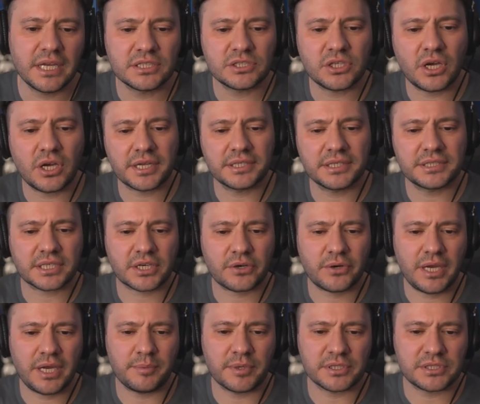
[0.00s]
talking to
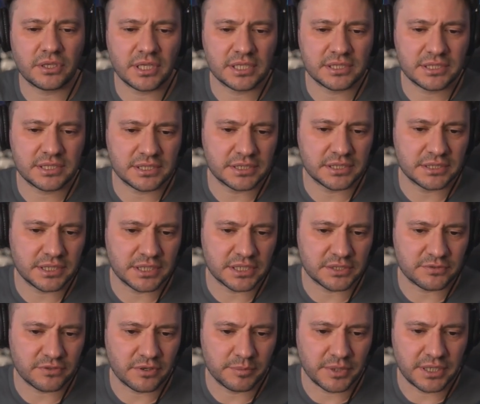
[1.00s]
Cramer. So let's listen to this
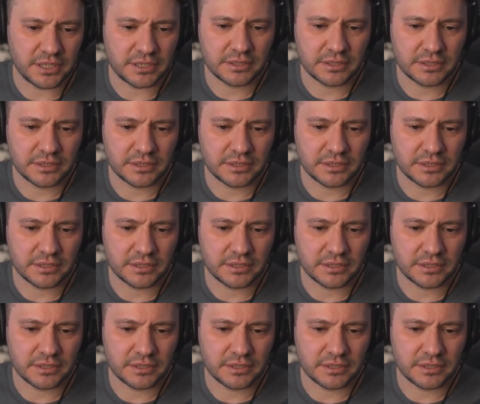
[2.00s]
for a minute.